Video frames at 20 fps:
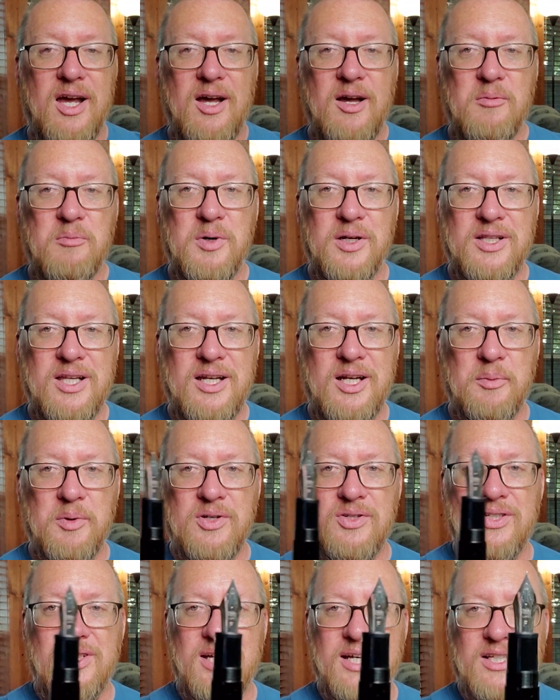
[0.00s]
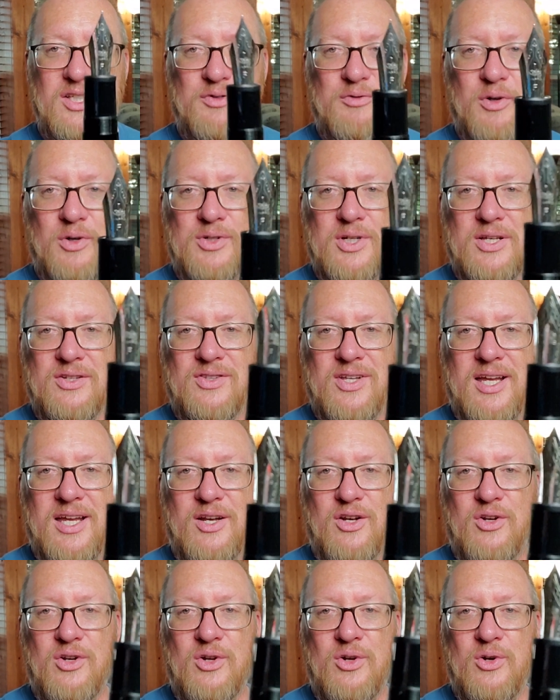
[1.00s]
but the number 6 versus the
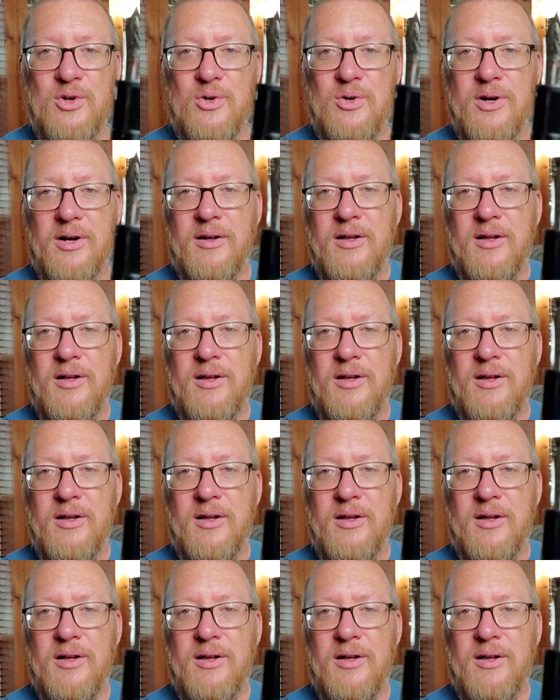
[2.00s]
new